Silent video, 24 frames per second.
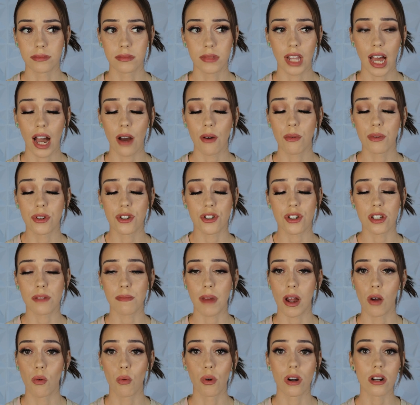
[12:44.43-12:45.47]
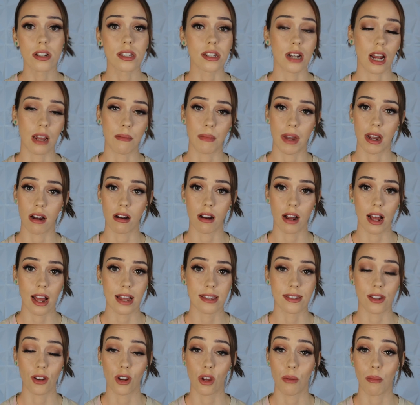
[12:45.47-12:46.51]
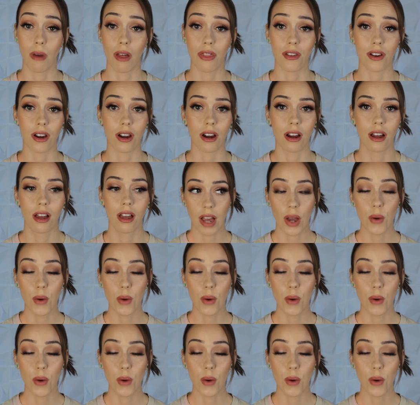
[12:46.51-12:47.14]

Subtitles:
That was just my worst nightmare as a new mother.